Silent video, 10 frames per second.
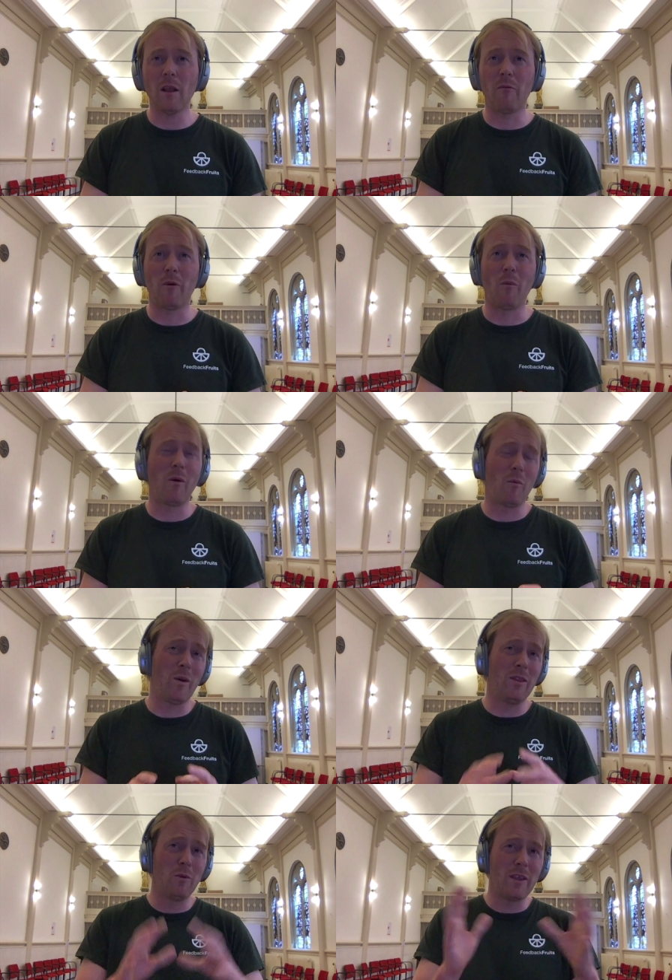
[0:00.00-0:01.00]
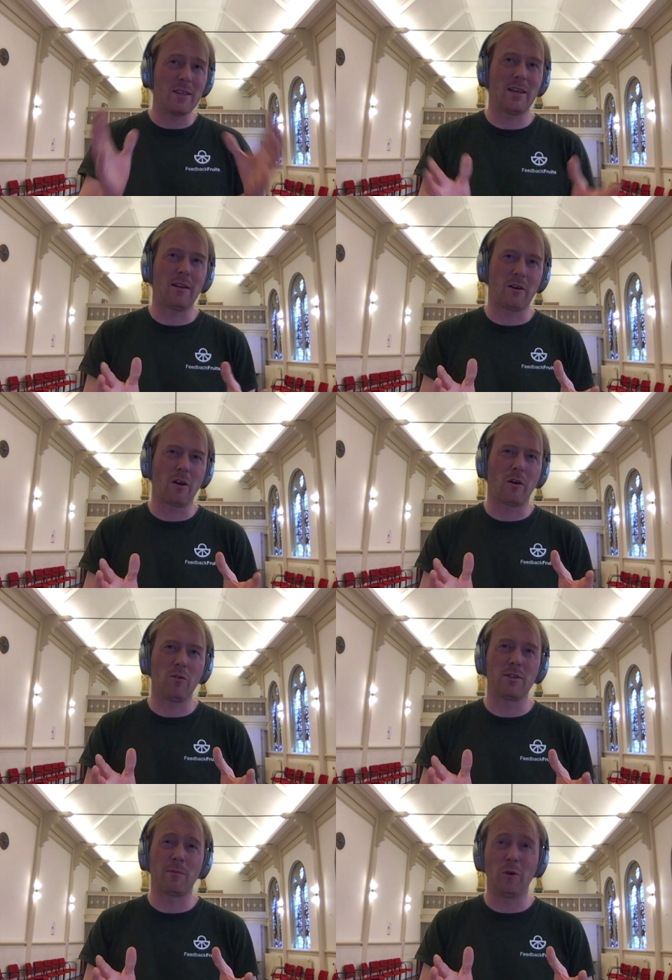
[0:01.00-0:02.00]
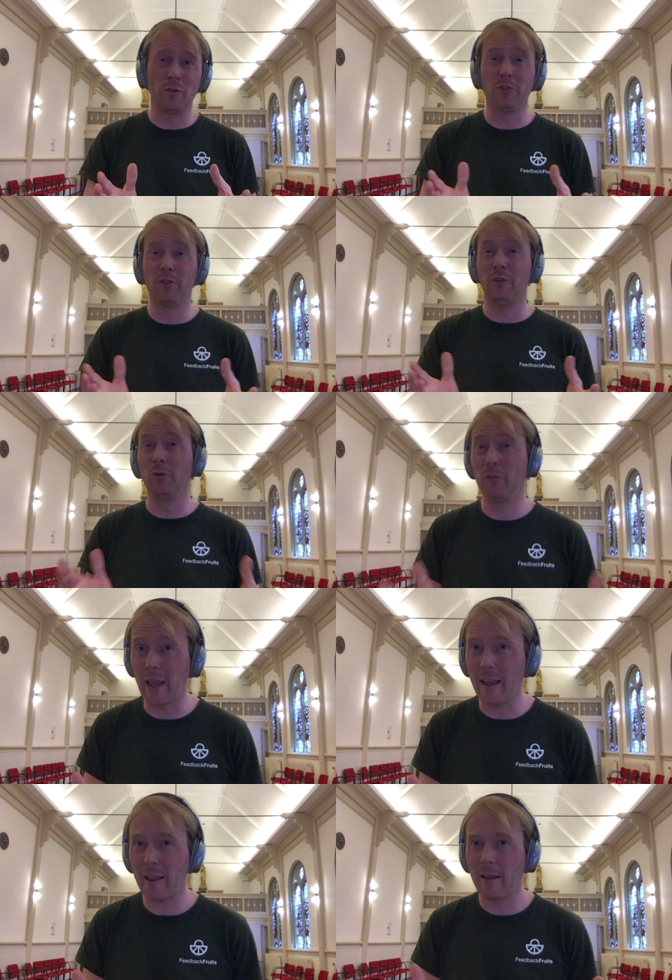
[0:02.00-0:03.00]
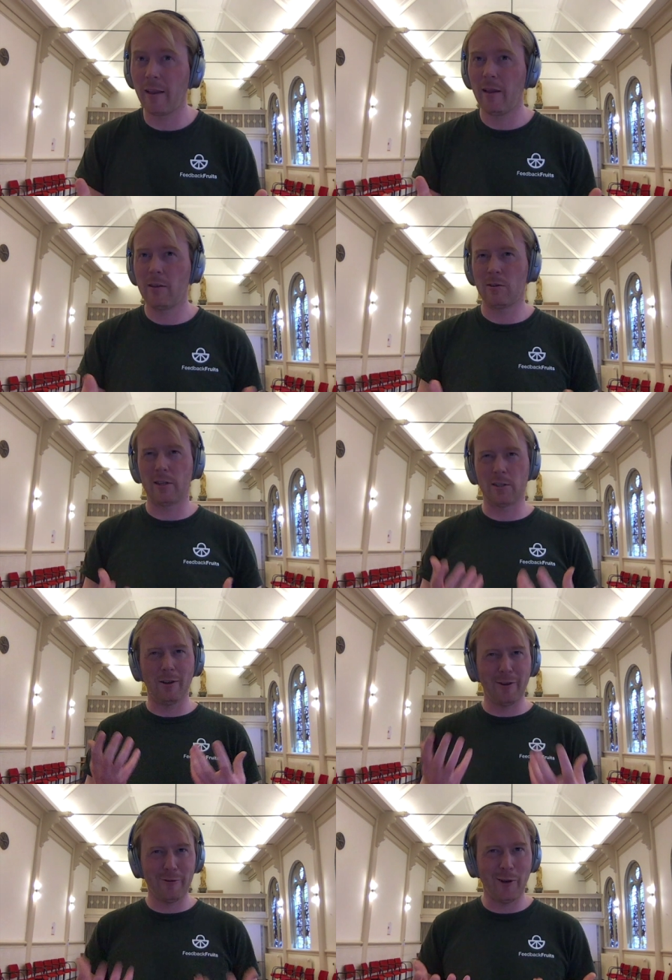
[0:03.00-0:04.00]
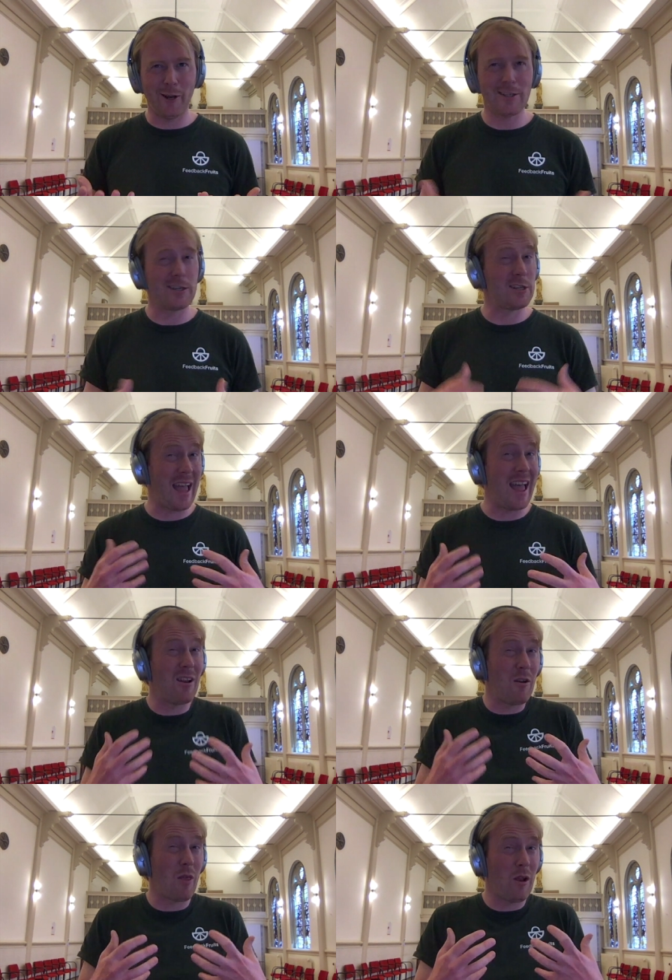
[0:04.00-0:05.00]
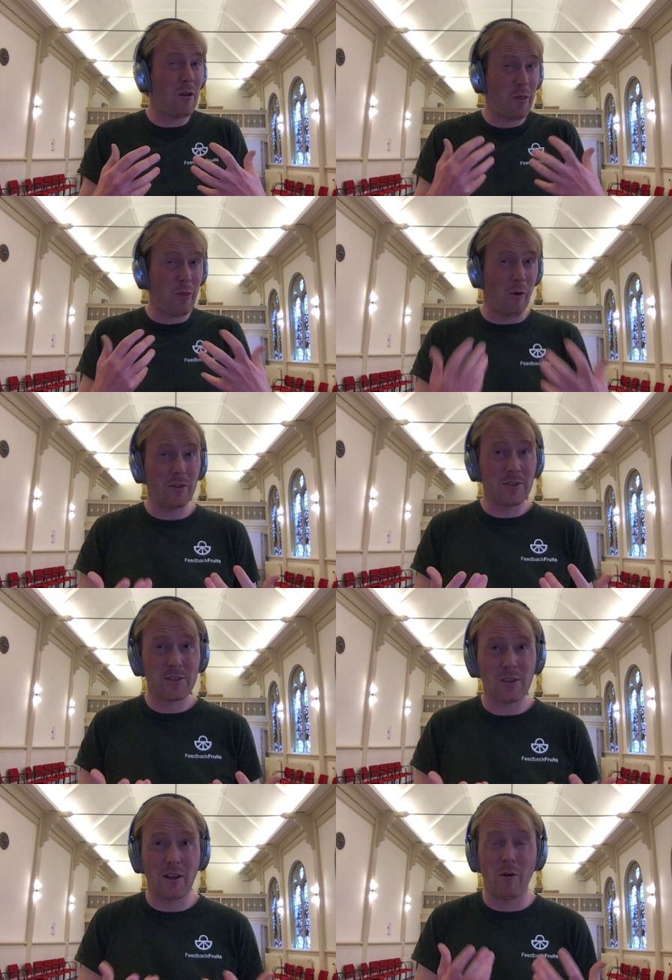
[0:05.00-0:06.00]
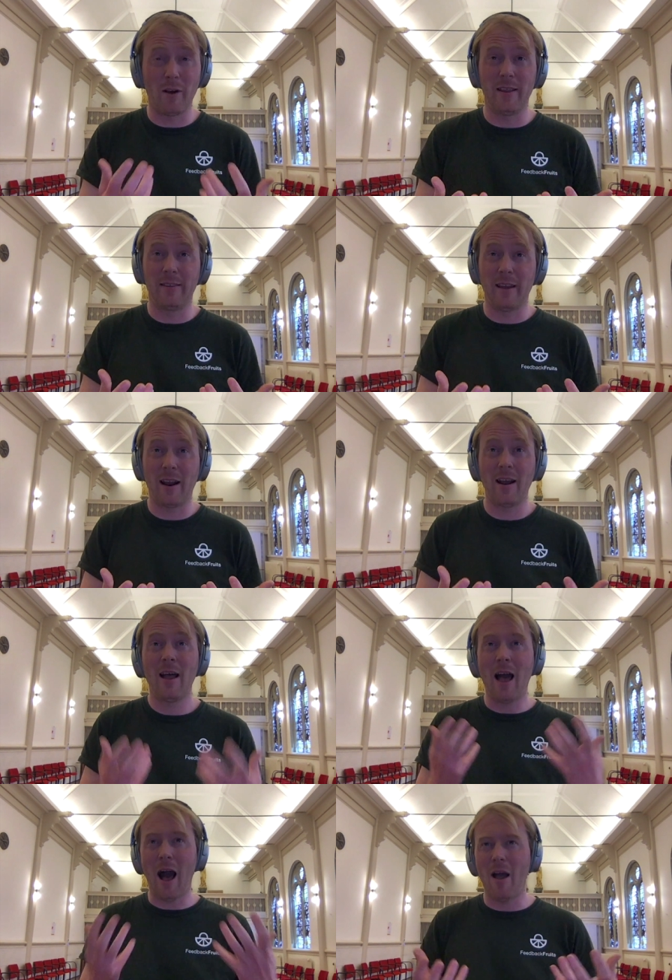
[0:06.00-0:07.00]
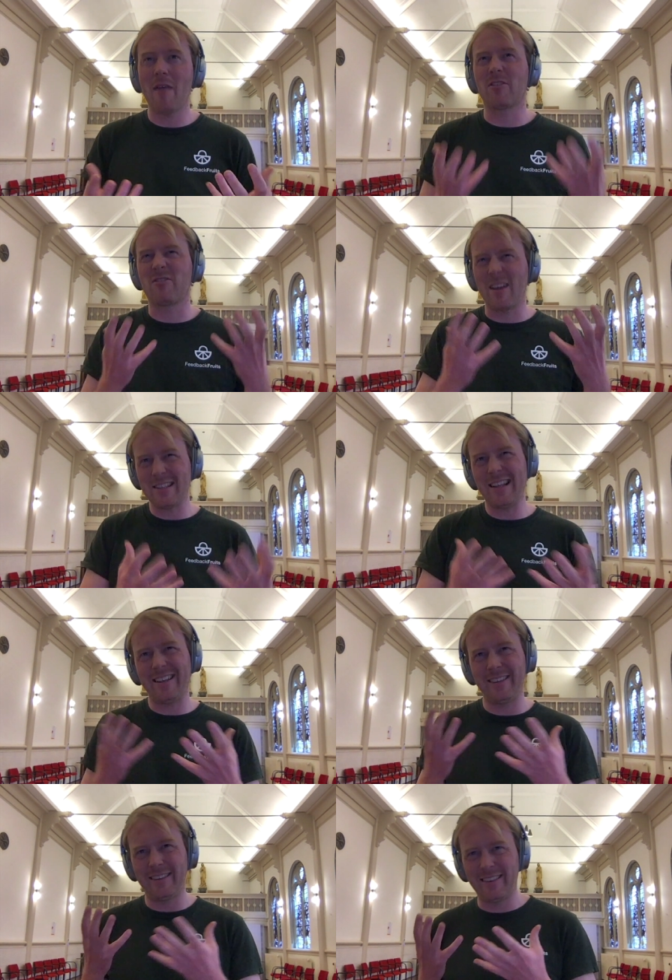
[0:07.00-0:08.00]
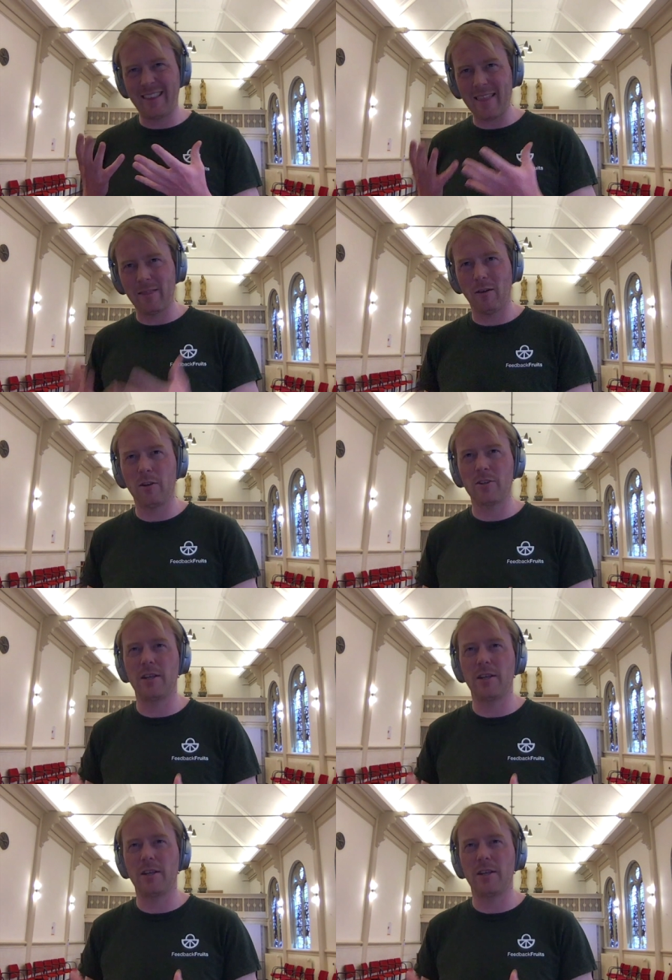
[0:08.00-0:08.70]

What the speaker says: we do this in a concept called the do tank. So there's a lot of knowledge, there's a lot of thoughts already there. However, translating that knowledge